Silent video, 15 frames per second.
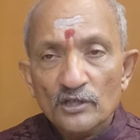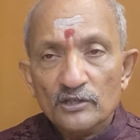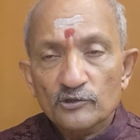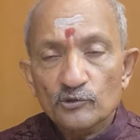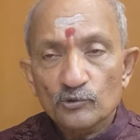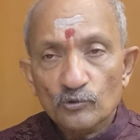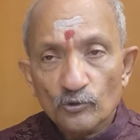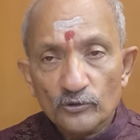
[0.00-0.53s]

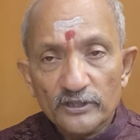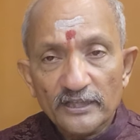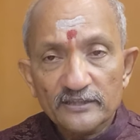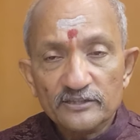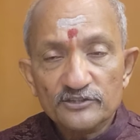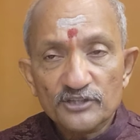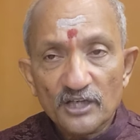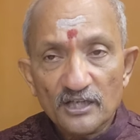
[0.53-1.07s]
you could
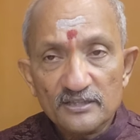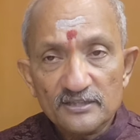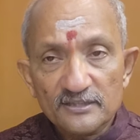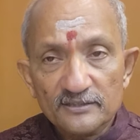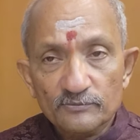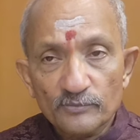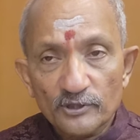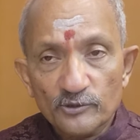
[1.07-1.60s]
get a chance
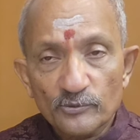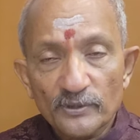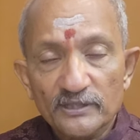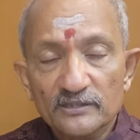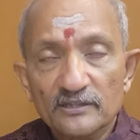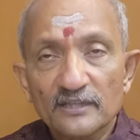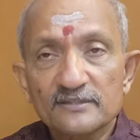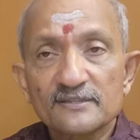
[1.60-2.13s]
in
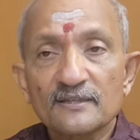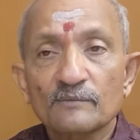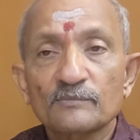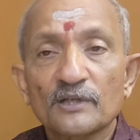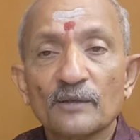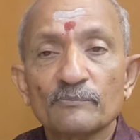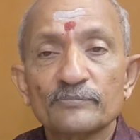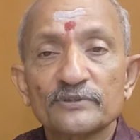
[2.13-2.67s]
between that some
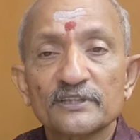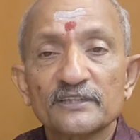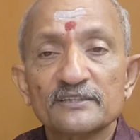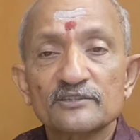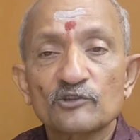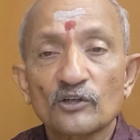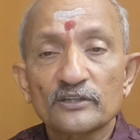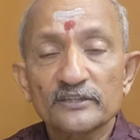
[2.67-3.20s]
company
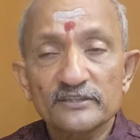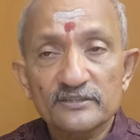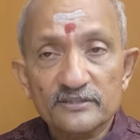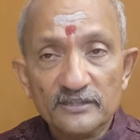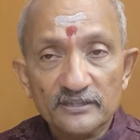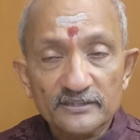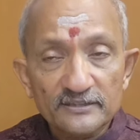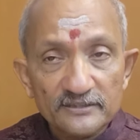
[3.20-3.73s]
has got
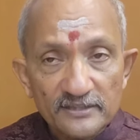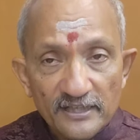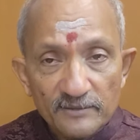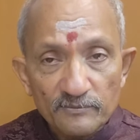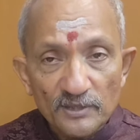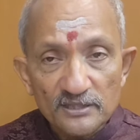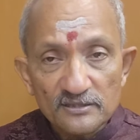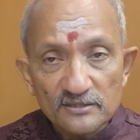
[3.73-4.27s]
listed in
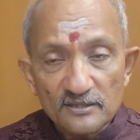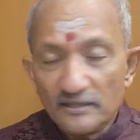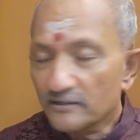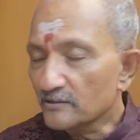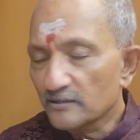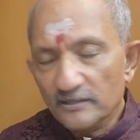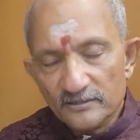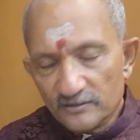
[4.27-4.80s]
3 months,
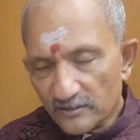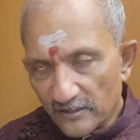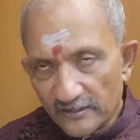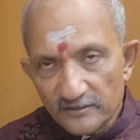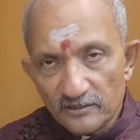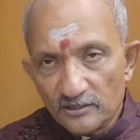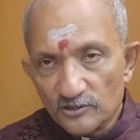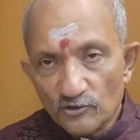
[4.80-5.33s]
in 3
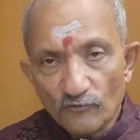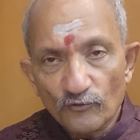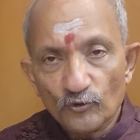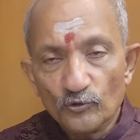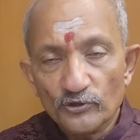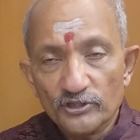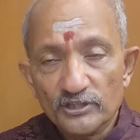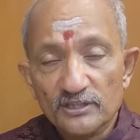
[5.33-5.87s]
years or
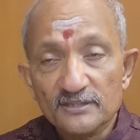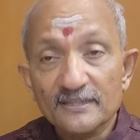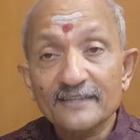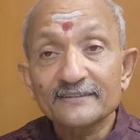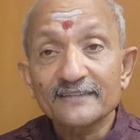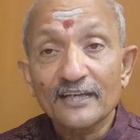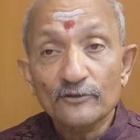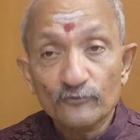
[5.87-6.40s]
4 years,
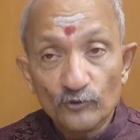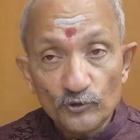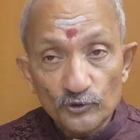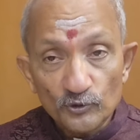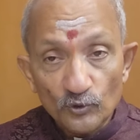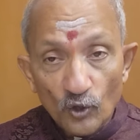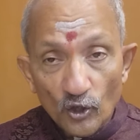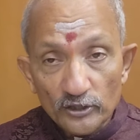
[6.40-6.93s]
and therefore
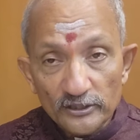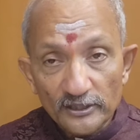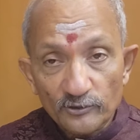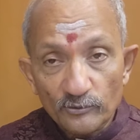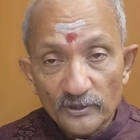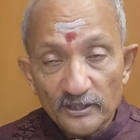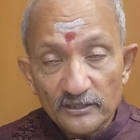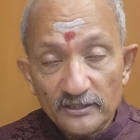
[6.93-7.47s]
you got
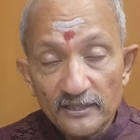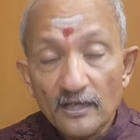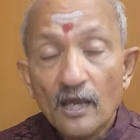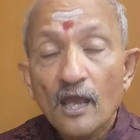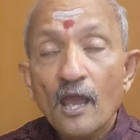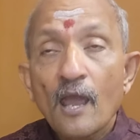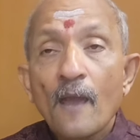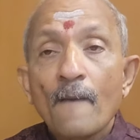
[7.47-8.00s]
liquidity.
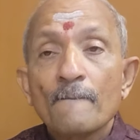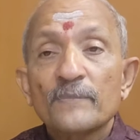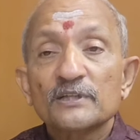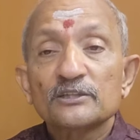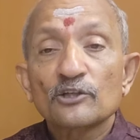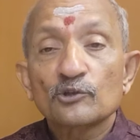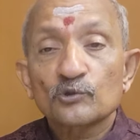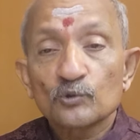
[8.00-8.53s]

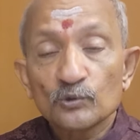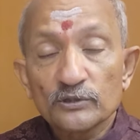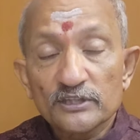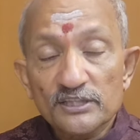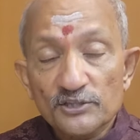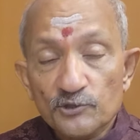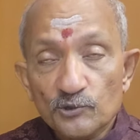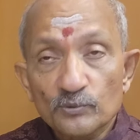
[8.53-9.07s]
But the rule
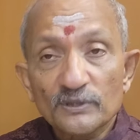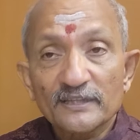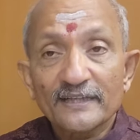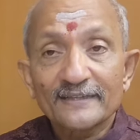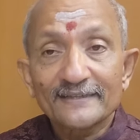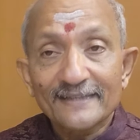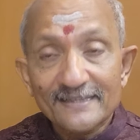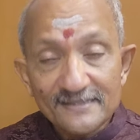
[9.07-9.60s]
is you will
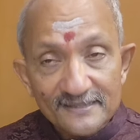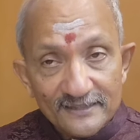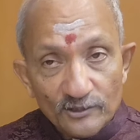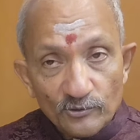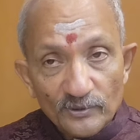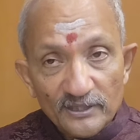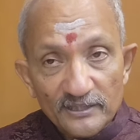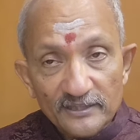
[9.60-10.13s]
get less
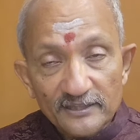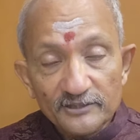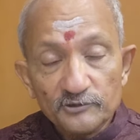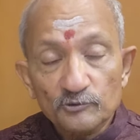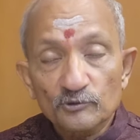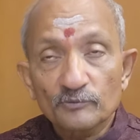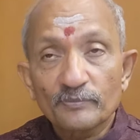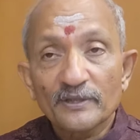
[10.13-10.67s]
liquidity,
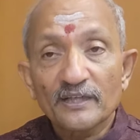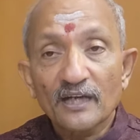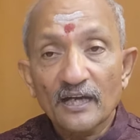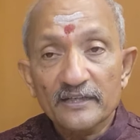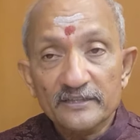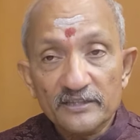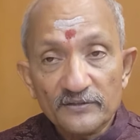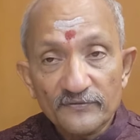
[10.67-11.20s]
you will pay
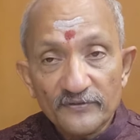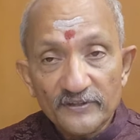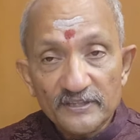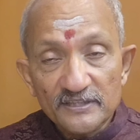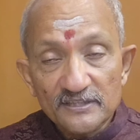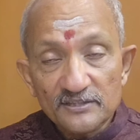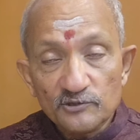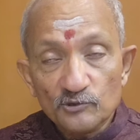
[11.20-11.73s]
higher
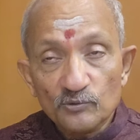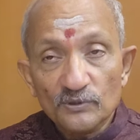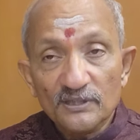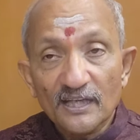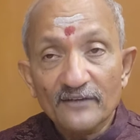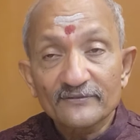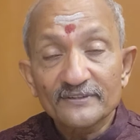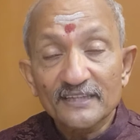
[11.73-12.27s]
fees, you will
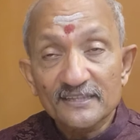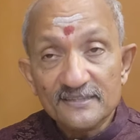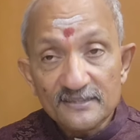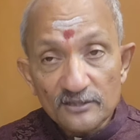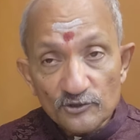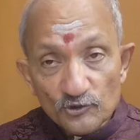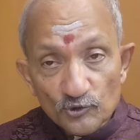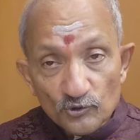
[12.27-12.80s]
have
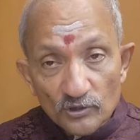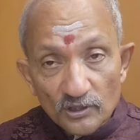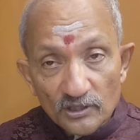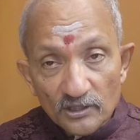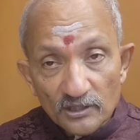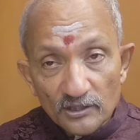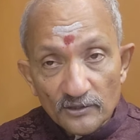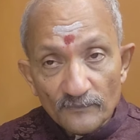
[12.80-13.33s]
lesser
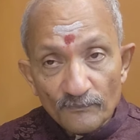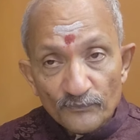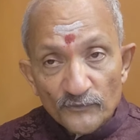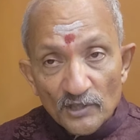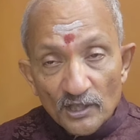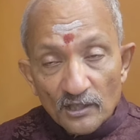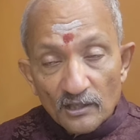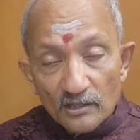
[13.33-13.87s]

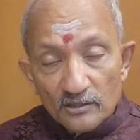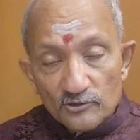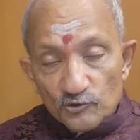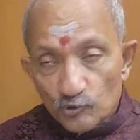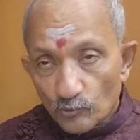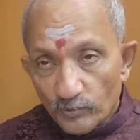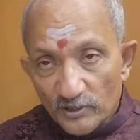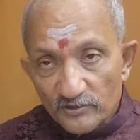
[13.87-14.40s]

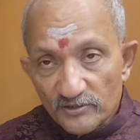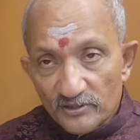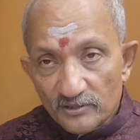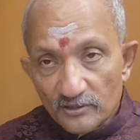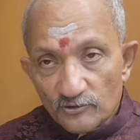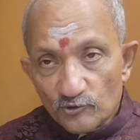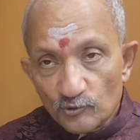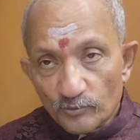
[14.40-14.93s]

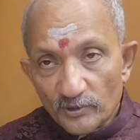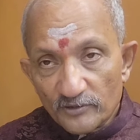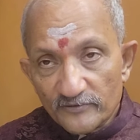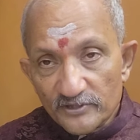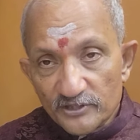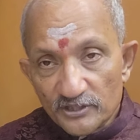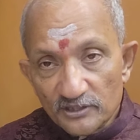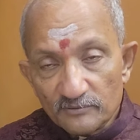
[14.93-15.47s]

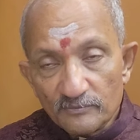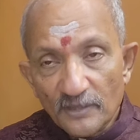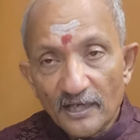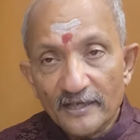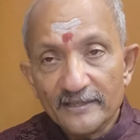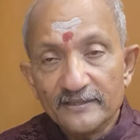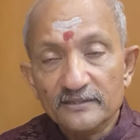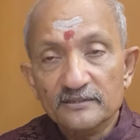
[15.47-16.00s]
supervision
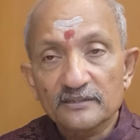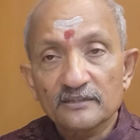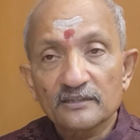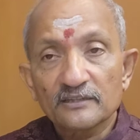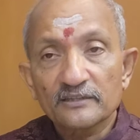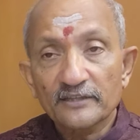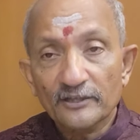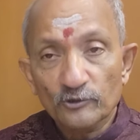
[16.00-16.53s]
by
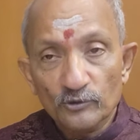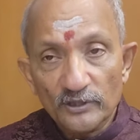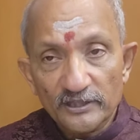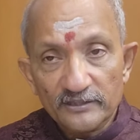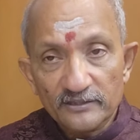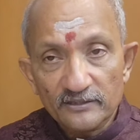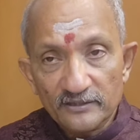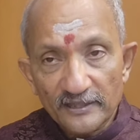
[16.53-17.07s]
the
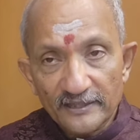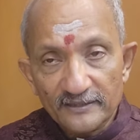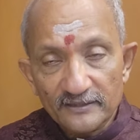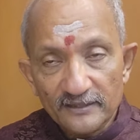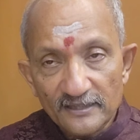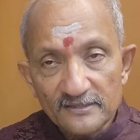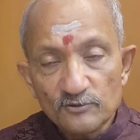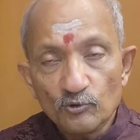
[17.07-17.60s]
regulator, right?
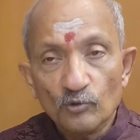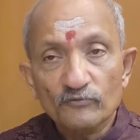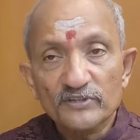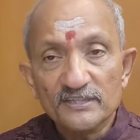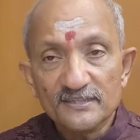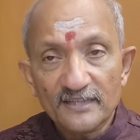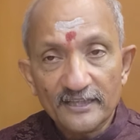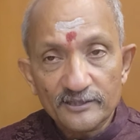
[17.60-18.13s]
Less
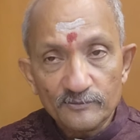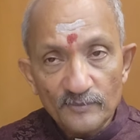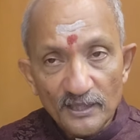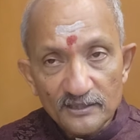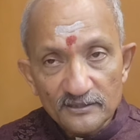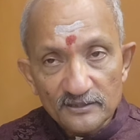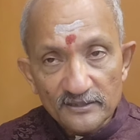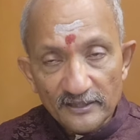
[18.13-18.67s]
oversight
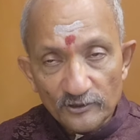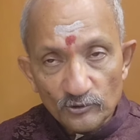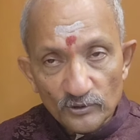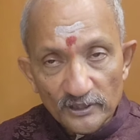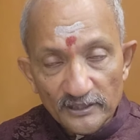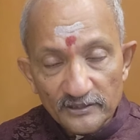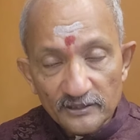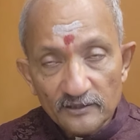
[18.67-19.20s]
by the
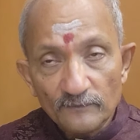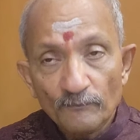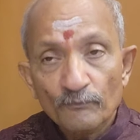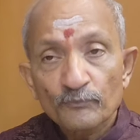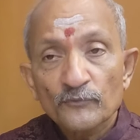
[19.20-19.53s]
regulator.